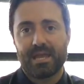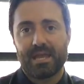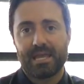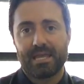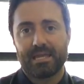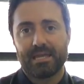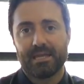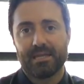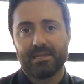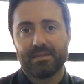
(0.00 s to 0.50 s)

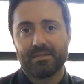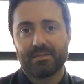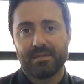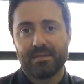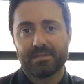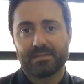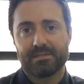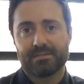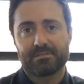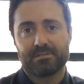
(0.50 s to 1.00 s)
and
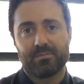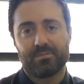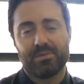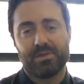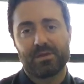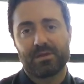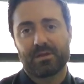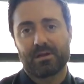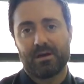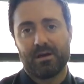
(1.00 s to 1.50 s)
this is
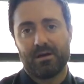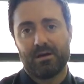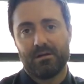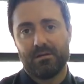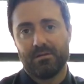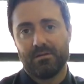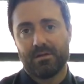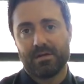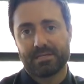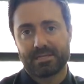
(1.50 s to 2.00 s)
something
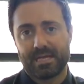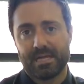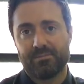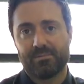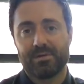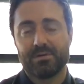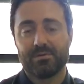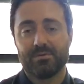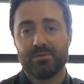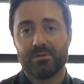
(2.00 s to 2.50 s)
I'll again
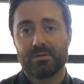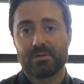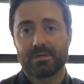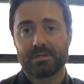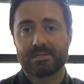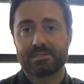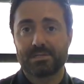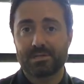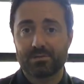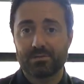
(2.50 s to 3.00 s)
be doing a
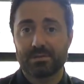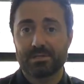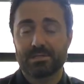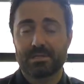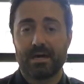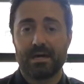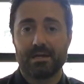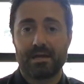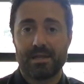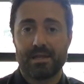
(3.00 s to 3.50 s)
series
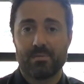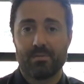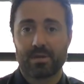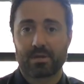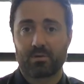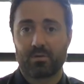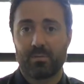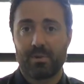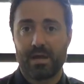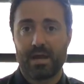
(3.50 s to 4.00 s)
on on the
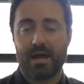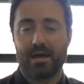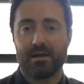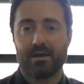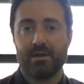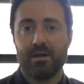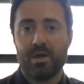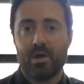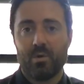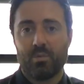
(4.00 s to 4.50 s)

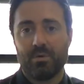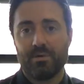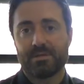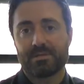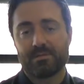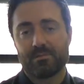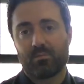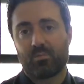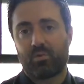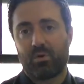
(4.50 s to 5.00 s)
microbiota with
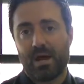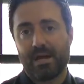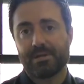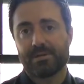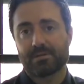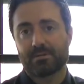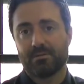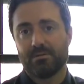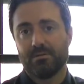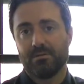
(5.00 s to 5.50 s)
some
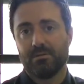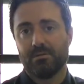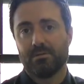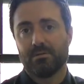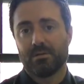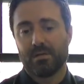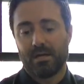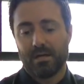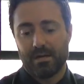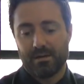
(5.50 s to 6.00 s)
practical
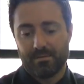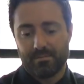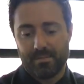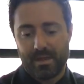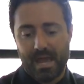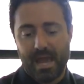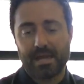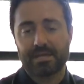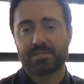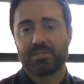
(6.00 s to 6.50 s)
um,
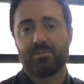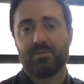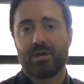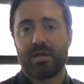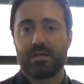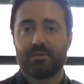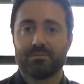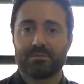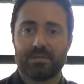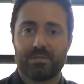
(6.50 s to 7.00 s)
actionable
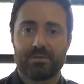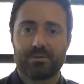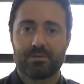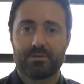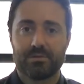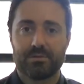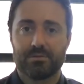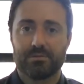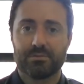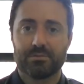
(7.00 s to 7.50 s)
items that you
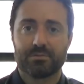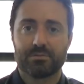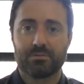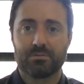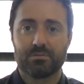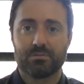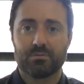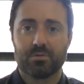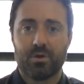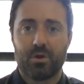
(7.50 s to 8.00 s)
can use
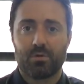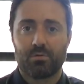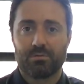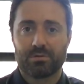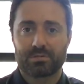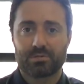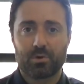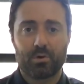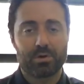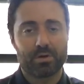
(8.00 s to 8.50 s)
to
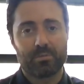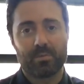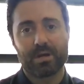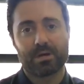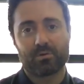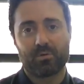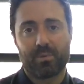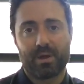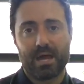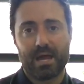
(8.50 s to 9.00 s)
restore your
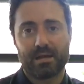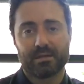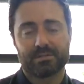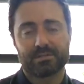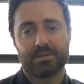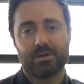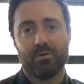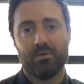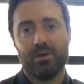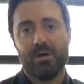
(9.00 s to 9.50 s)
microbiota.
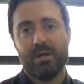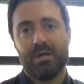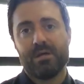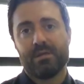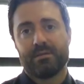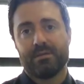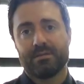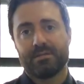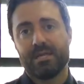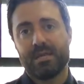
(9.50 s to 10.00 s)
So
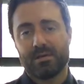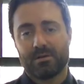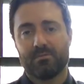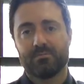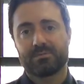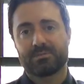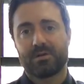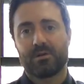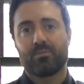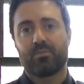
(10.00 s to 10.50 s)
the
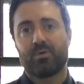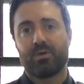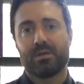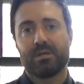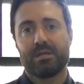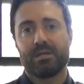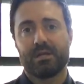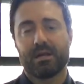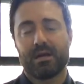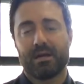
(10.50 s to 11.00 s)
take-home
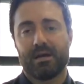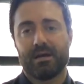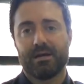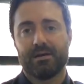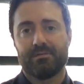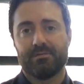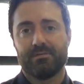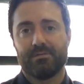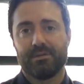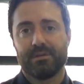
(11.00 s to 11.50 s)
summary
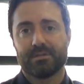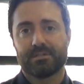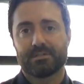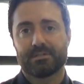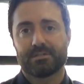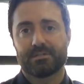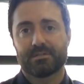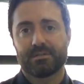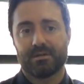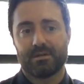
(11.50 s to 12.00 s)
of
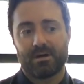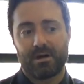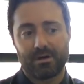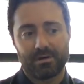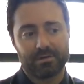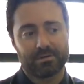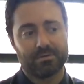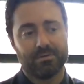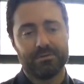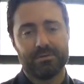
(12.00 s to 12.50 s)
this
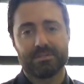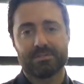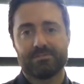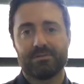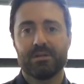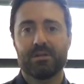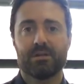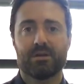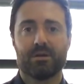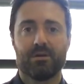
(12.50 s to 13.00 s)
article in this
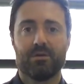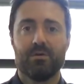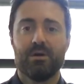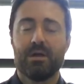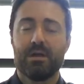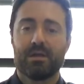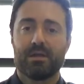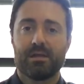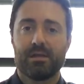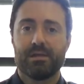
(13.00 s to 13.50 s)
video
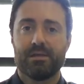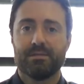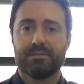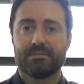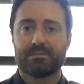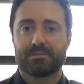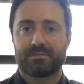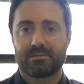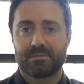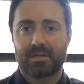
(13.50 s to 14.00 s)

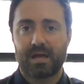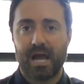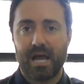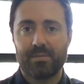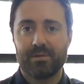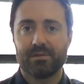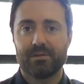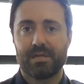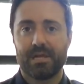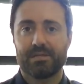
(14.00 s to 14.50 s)
is
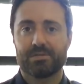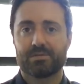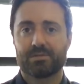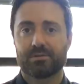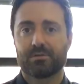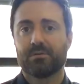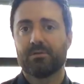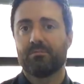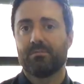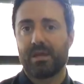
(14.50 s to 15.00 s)
time in
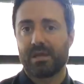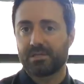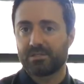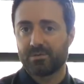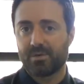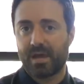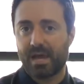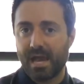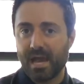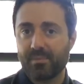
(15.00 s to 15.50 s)
nature makes
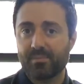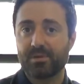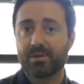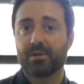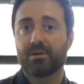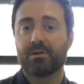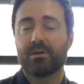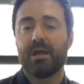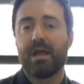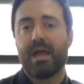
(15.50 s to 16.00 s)
you
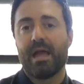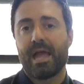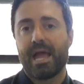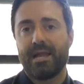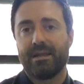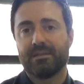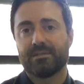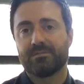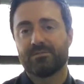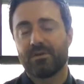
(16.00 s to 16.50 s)
happier,
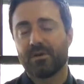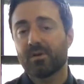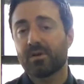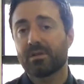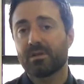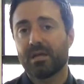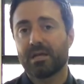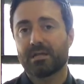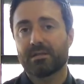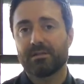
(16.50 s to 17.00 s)
and it's very
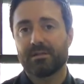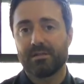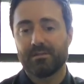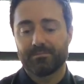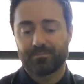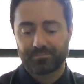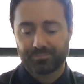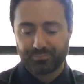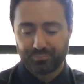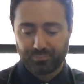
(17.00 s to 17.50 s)
likely
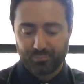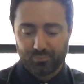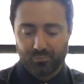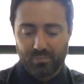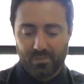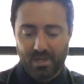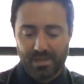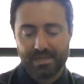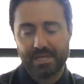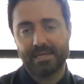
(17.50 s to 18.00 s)

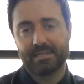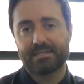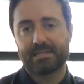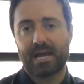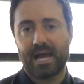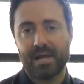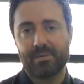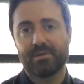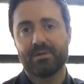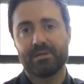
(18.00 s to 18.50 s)
that
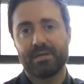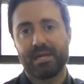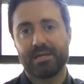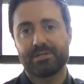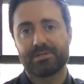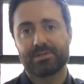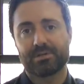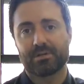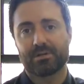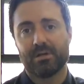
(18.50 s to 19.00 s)
time in
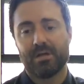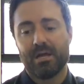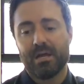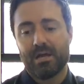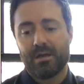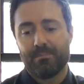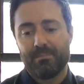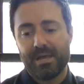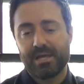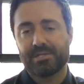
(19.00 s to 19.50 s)
nature
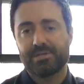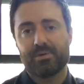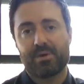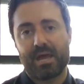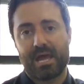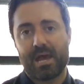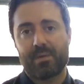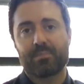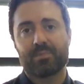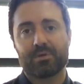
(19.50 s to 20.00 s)
makes you
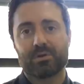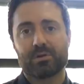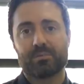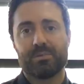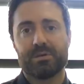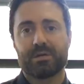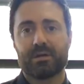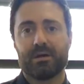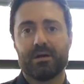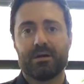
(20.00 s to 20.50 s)
happier
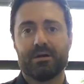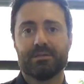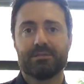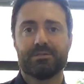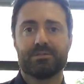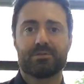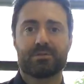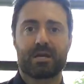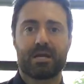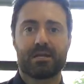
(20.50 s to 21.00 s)

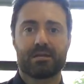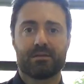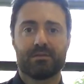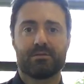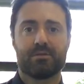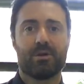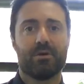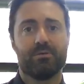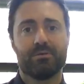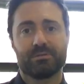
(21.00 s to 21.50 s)
because you're getting a
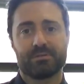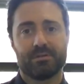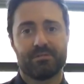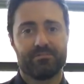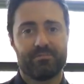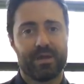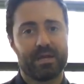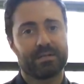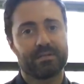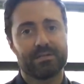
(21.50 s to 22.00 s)
dose
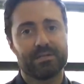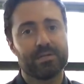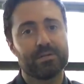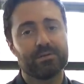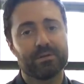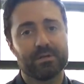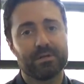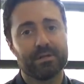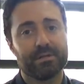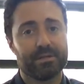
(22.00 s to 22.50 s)
of
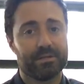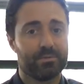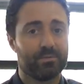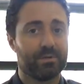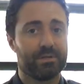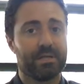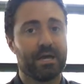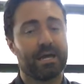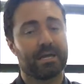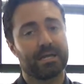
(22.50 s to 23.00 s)
bacteria that you
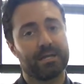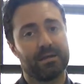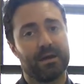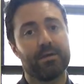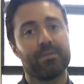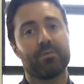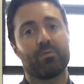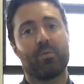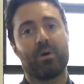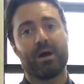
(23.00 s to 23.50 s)
would not get
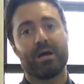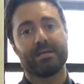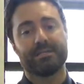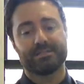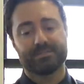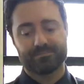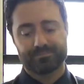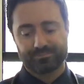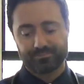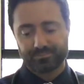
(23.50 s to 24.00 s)

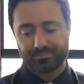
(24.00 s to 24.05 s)
otherwise.